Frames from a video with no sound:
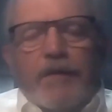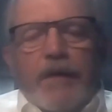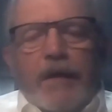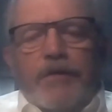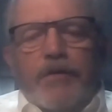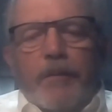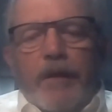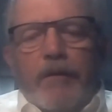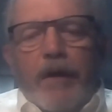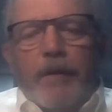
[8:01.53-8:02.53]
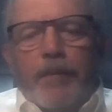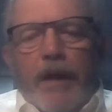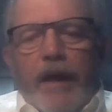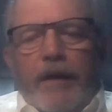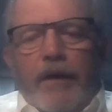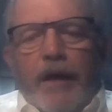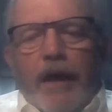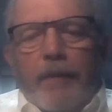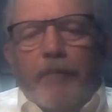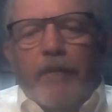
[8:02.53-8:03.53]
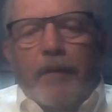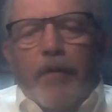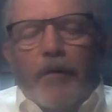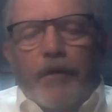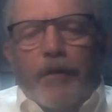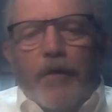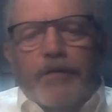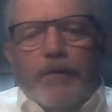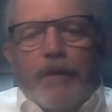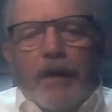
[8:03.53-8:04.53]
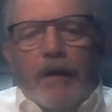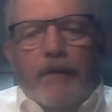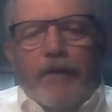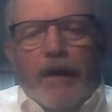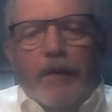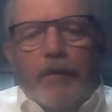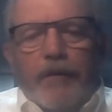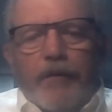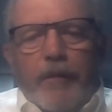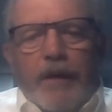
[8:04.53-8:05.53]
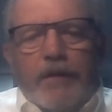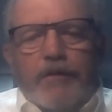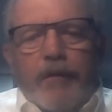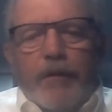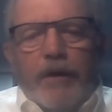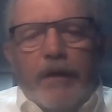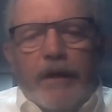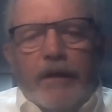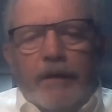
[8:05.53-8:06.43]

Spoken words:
like it should be a great plan. And both of those are readily available through my distributor here.